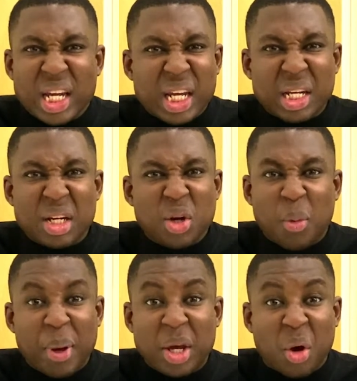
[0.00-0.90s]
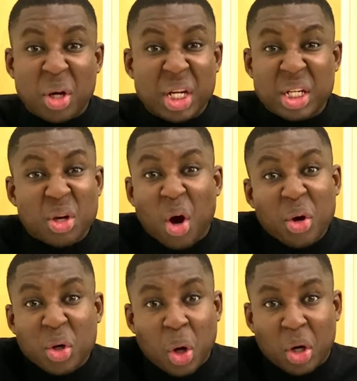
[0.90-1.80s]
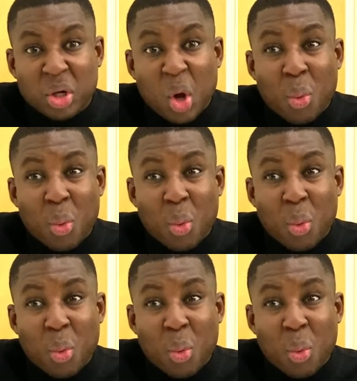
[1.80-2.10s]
He didn't obey God. He didn't honor God.